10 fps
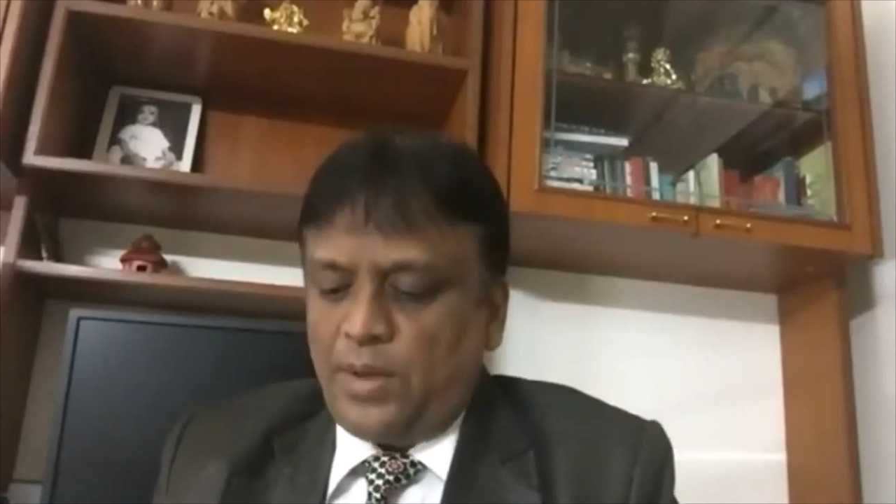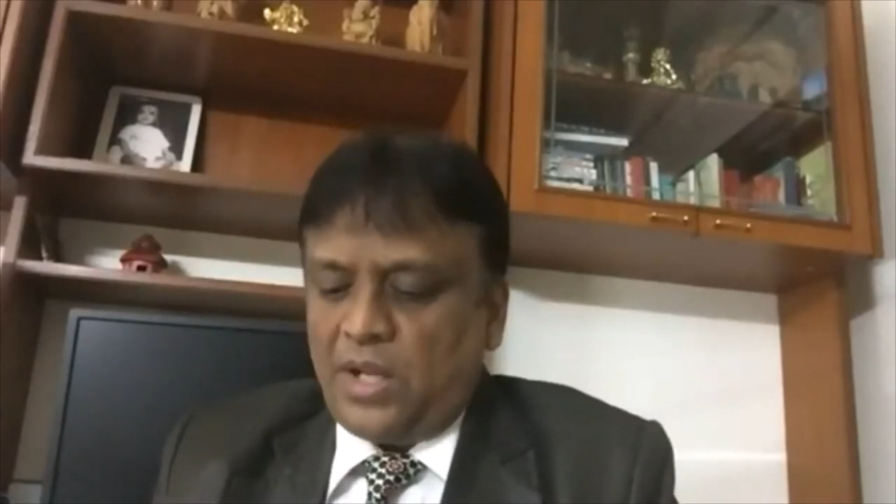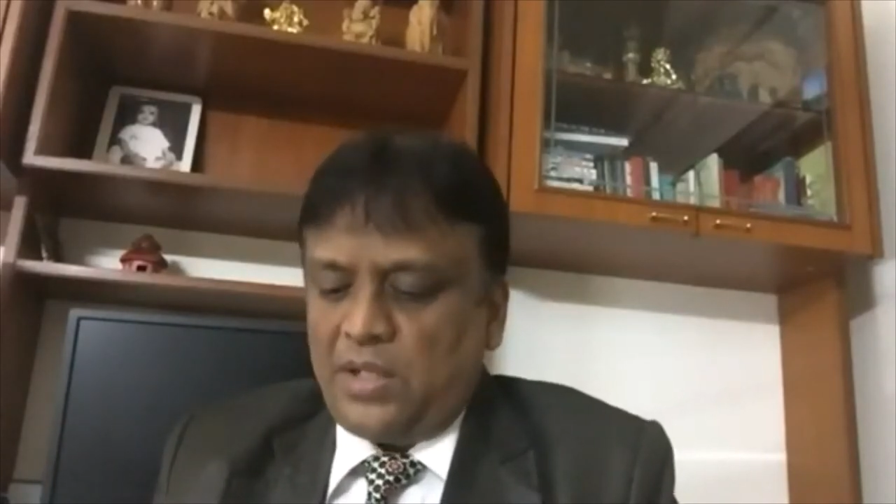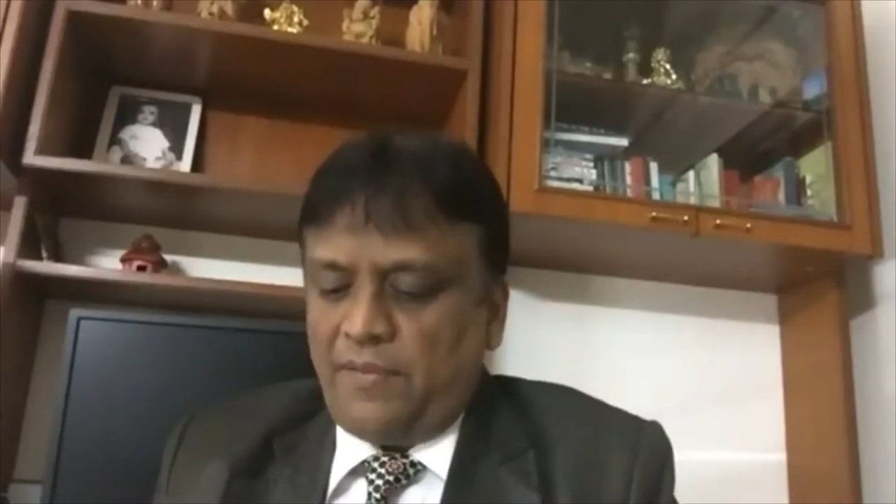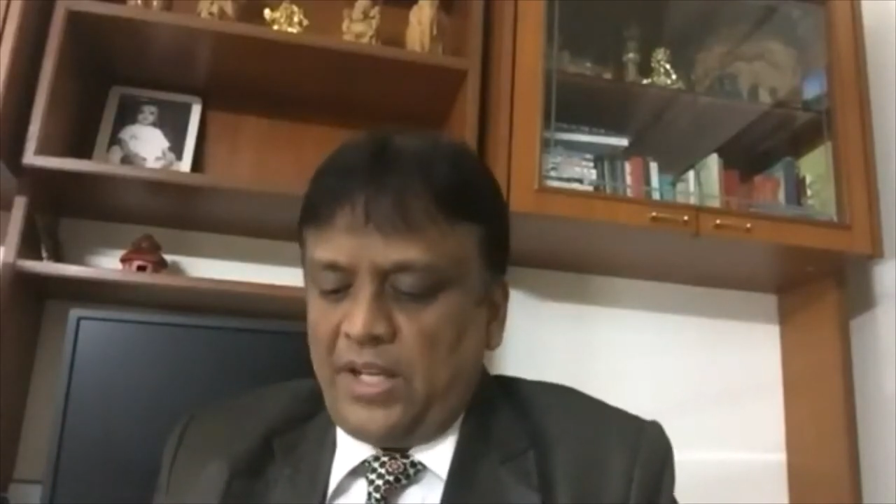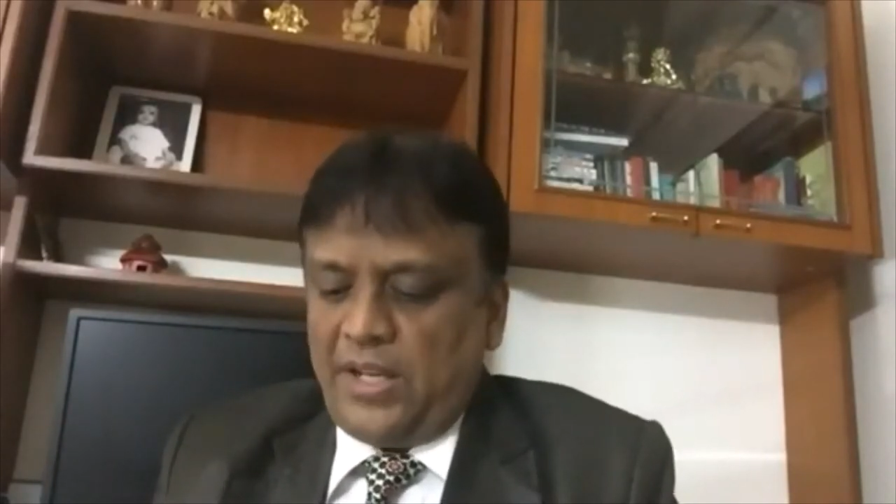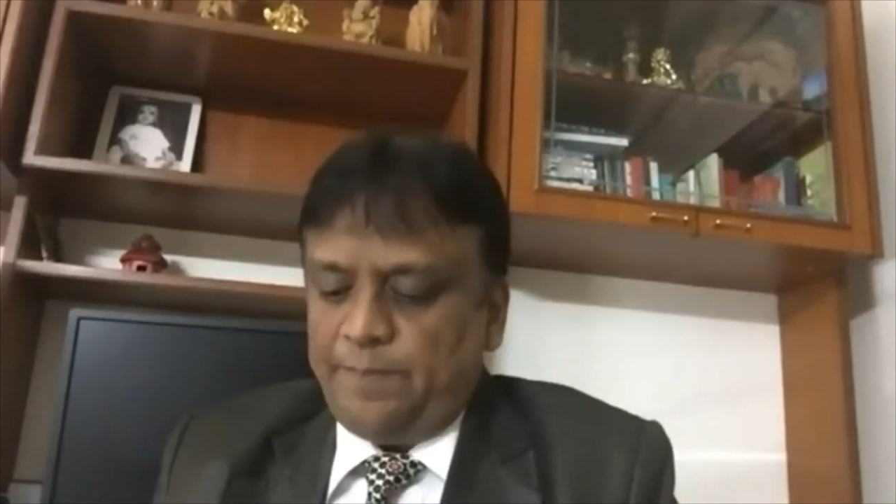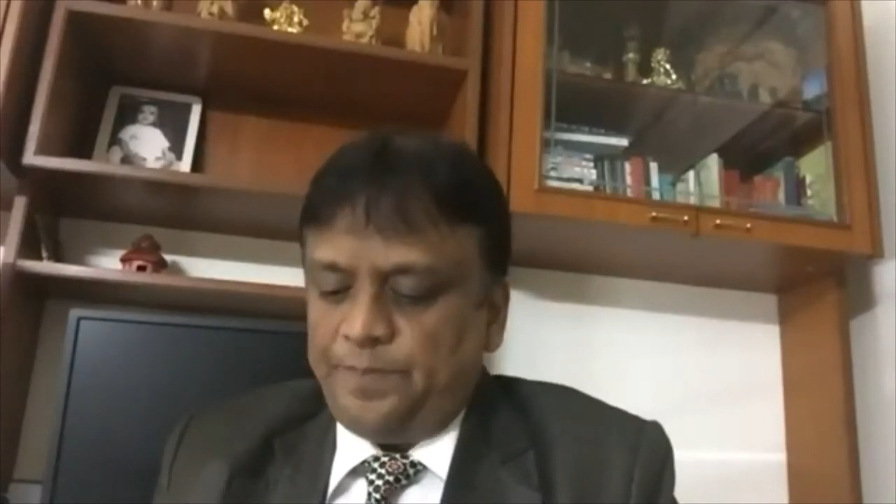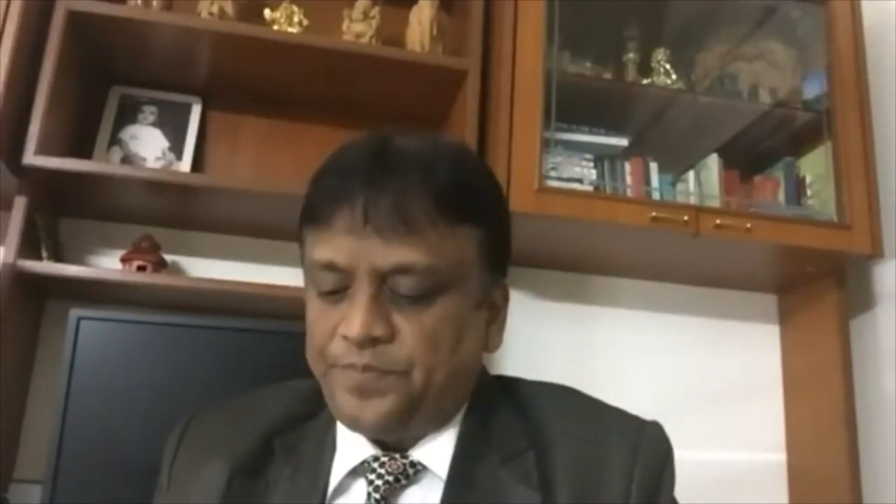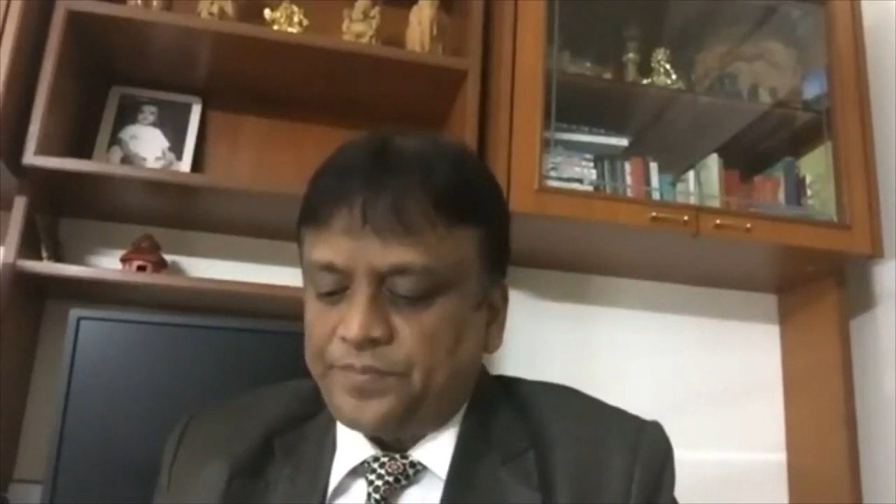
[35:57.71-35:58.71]
productivity.
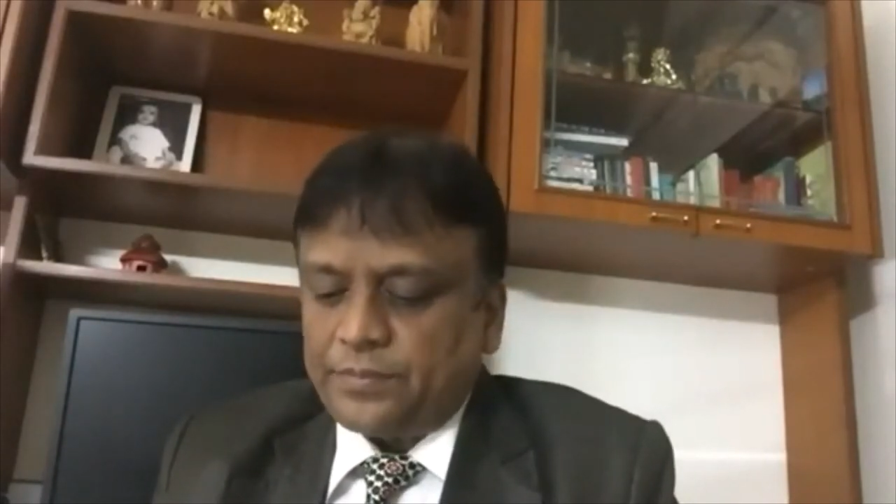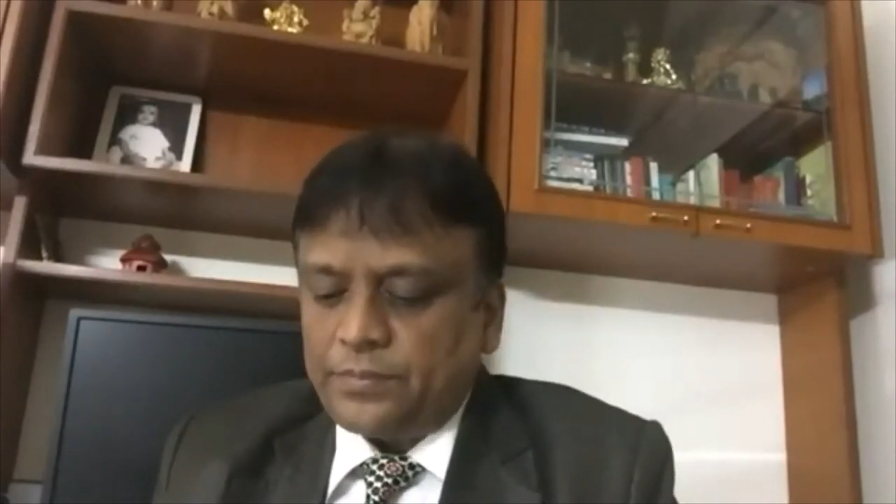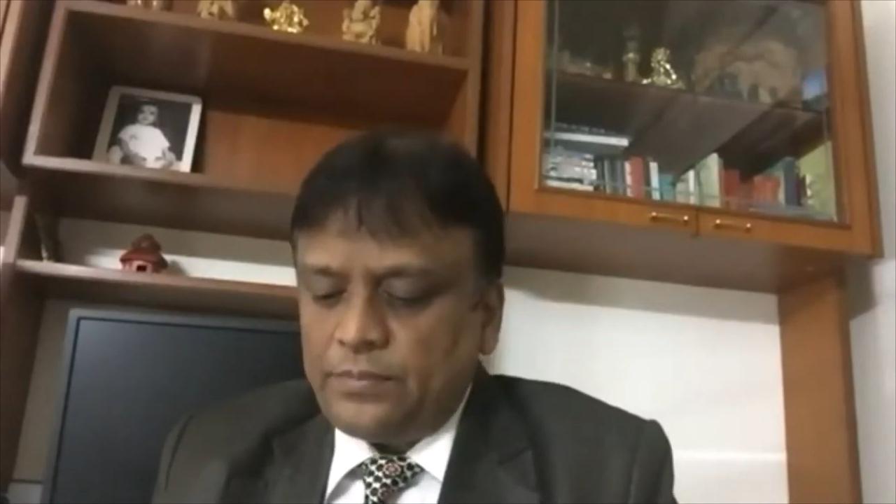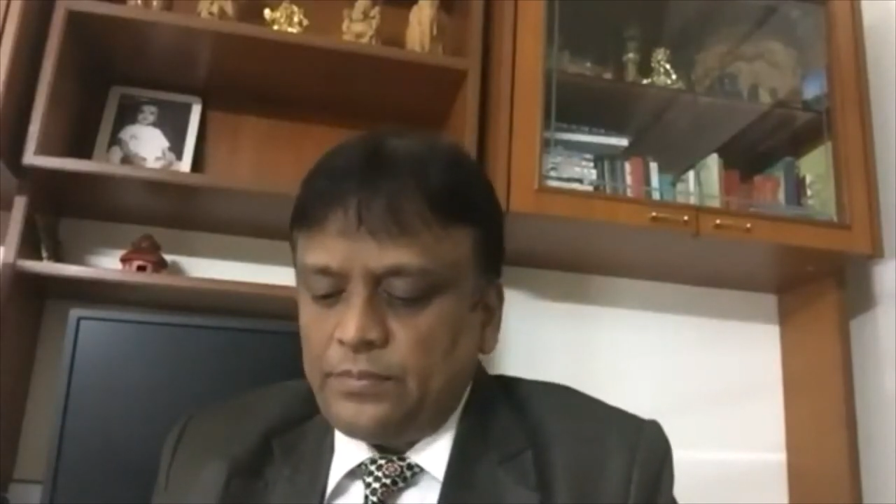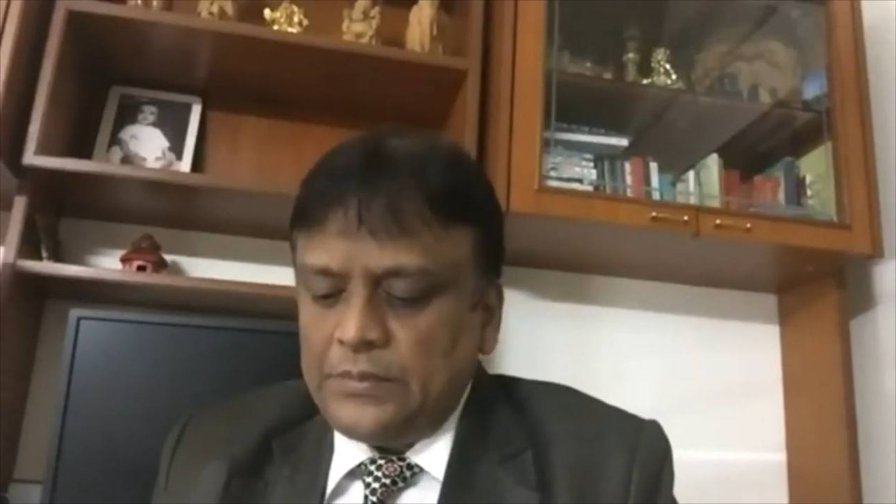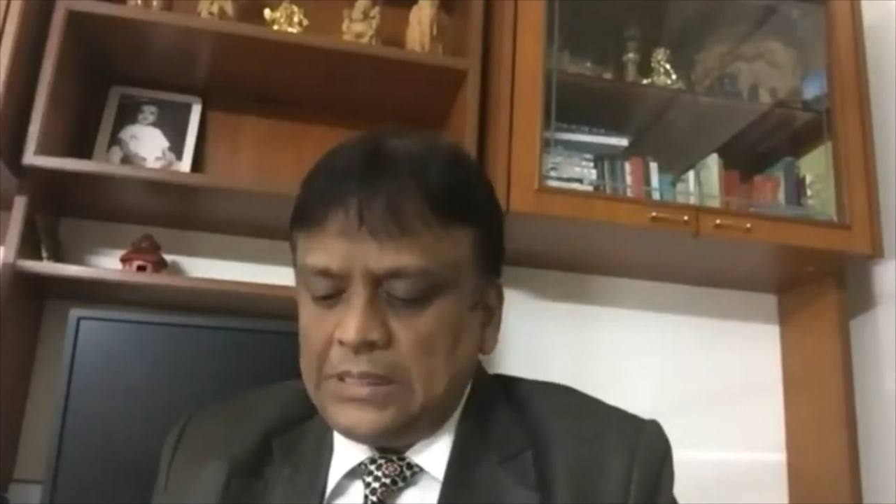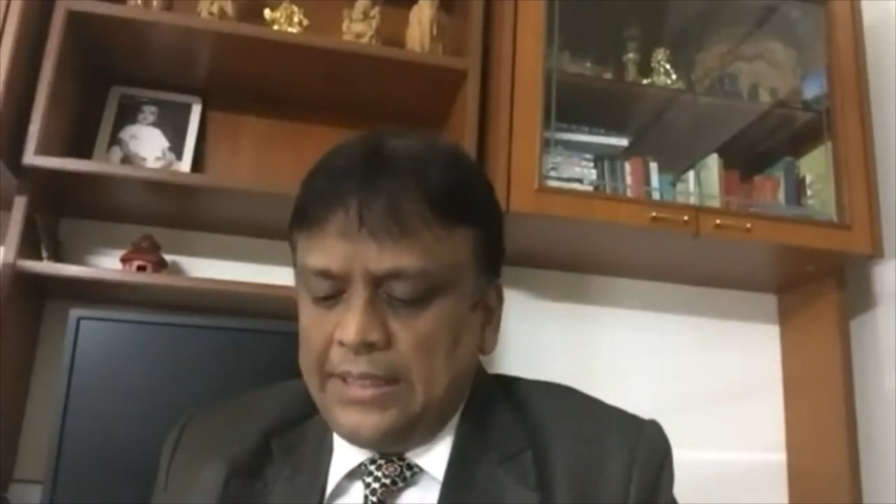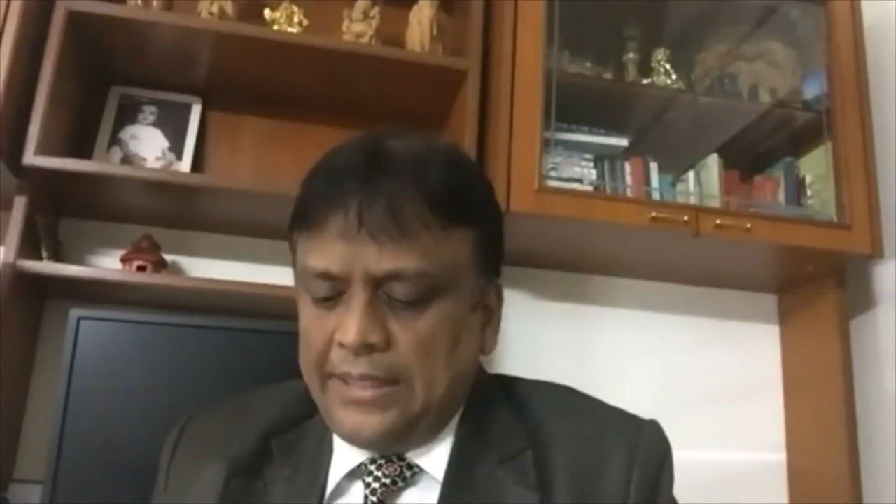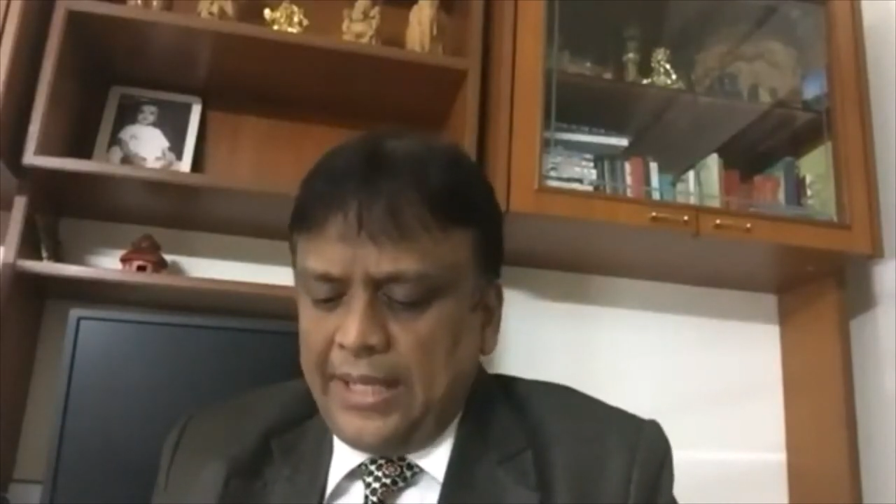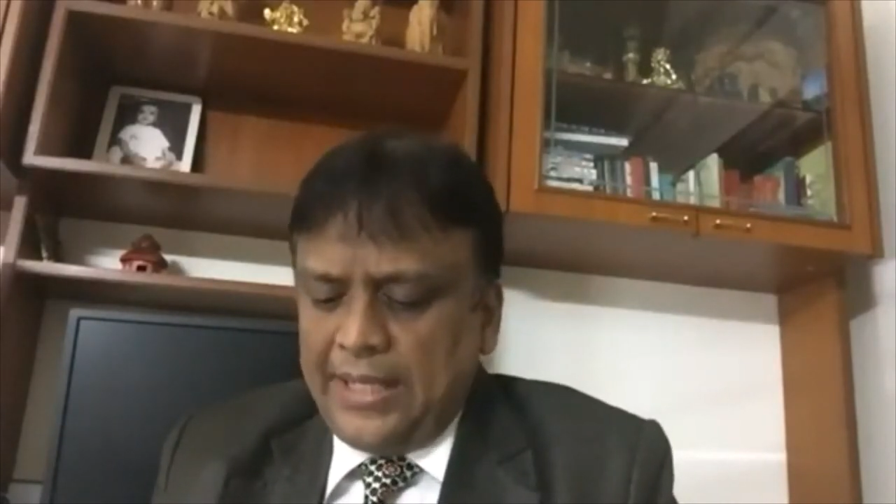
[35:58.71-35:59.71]
Then